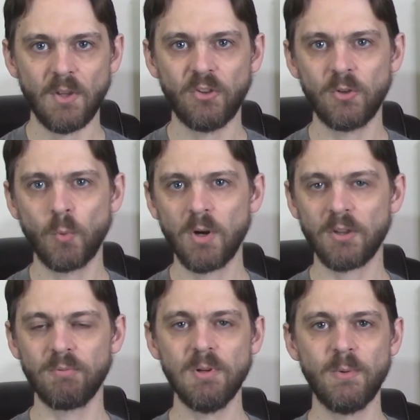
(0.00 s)
So to work
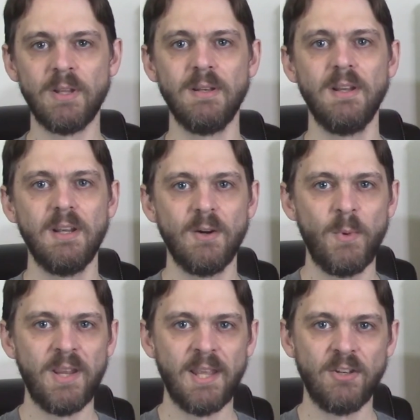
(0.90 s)
through it,
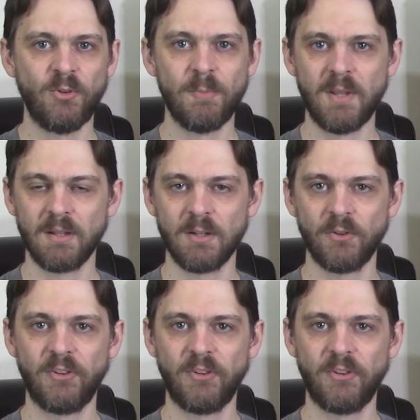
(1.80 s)
we can do something a little